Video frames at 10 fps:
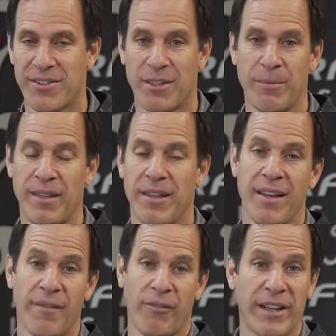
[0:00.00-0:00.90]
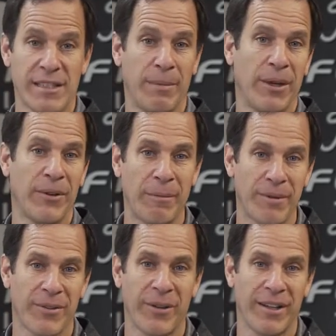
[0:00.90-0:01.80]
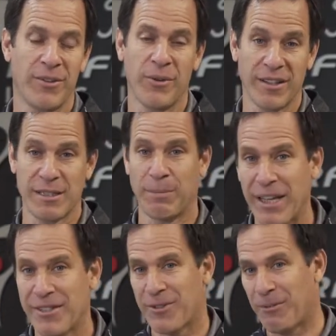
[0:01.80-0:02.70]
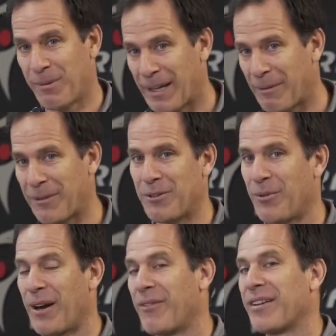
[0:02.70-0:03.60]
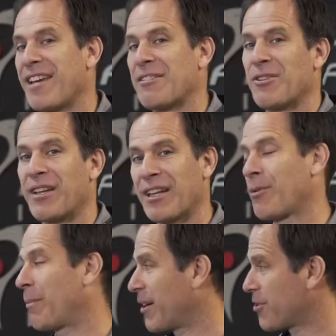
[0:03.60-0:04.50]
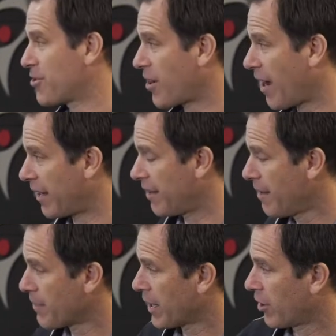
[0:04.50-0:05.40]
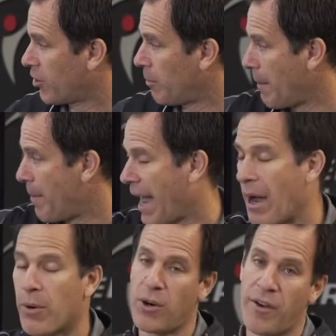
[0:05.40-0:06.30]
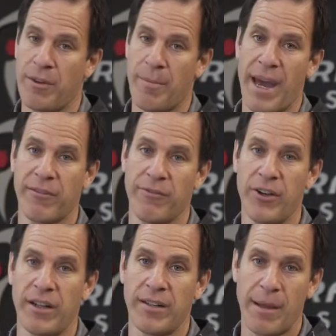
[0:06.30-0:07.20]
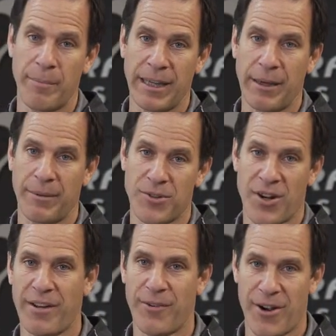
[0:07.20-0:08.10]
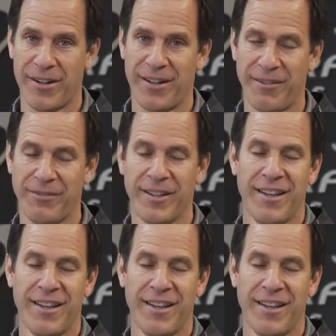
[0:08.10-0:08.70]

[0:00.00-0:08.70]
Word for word: This could be flexibility between doing the splits or being able to do whatever it takes you to get to a bigger stride. Could be power off the back foot, not being able to drive hard enough